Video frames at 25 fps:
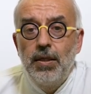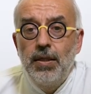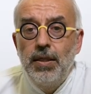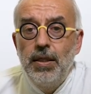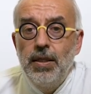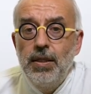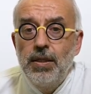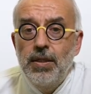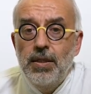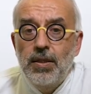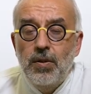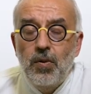
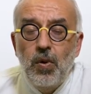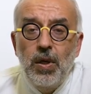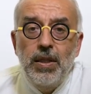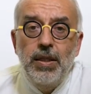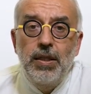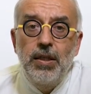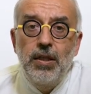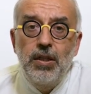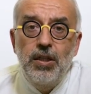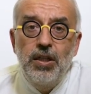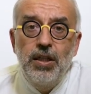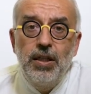This
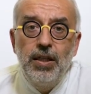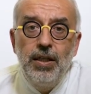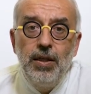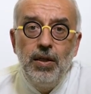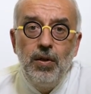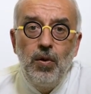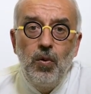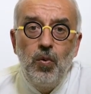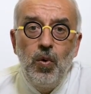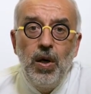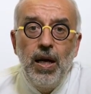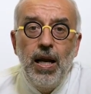
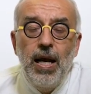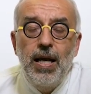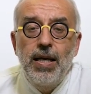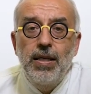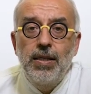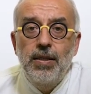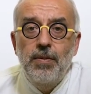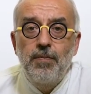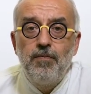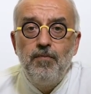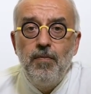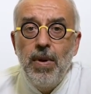strategy
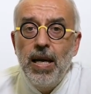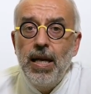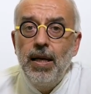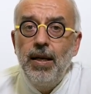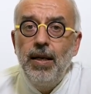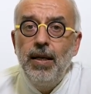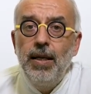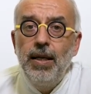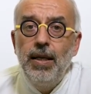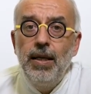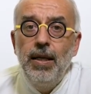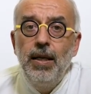relies
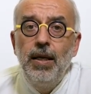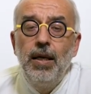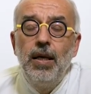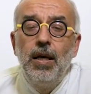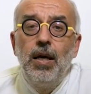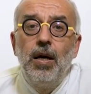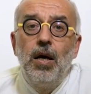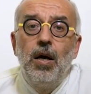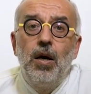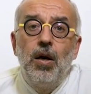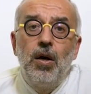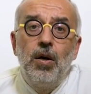mainly
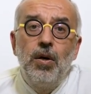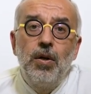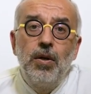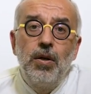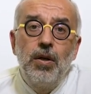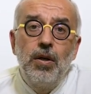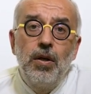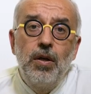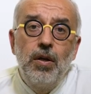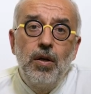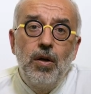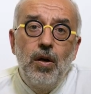
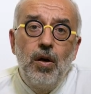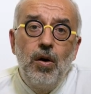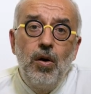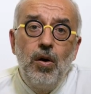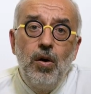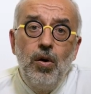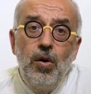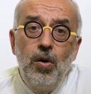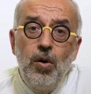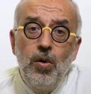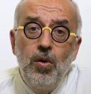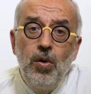on
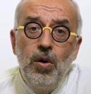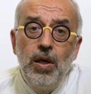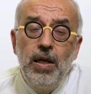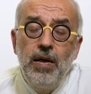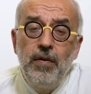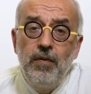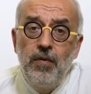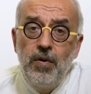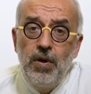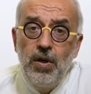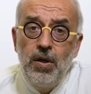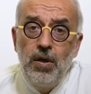low
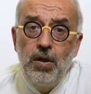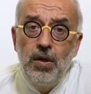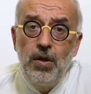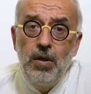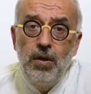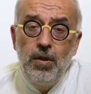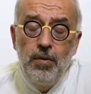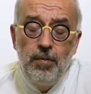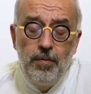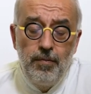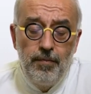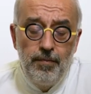
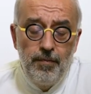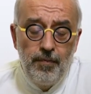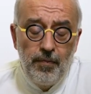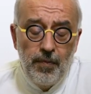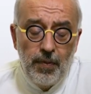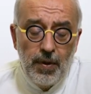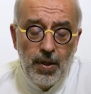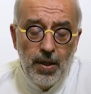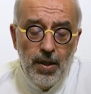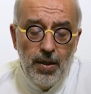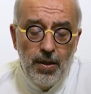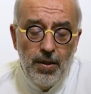level
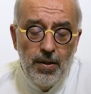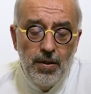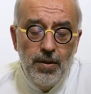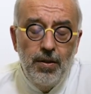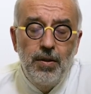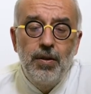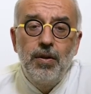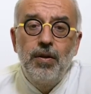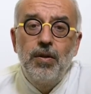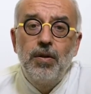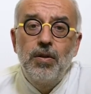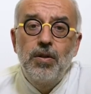
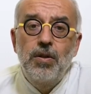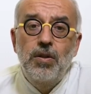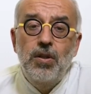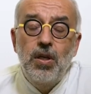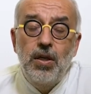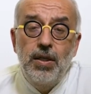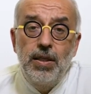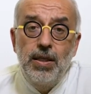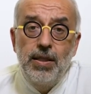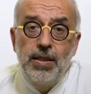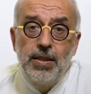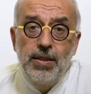uh,
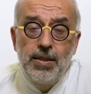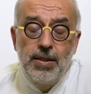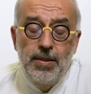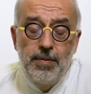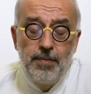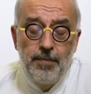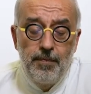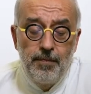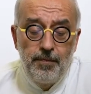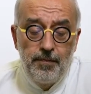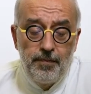studies.